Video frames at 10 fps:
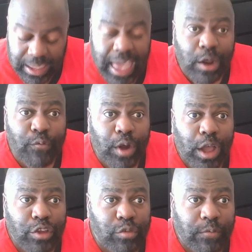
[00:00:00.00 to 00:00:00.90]
He had over
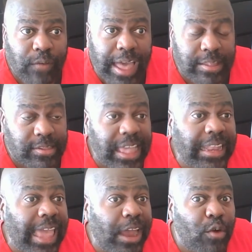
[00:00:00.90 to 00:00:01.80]
100 fights. Hell,
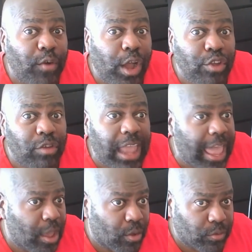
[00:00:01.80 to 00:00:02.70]
he had over 100
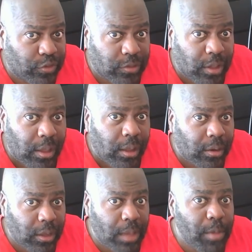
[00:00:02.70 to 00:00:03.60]
KOs.
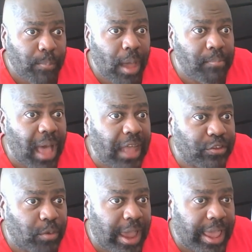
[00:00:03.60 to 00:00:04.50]
Look him up on
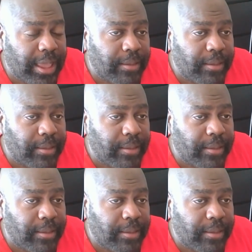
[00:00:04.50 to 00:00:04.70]
BoxRec.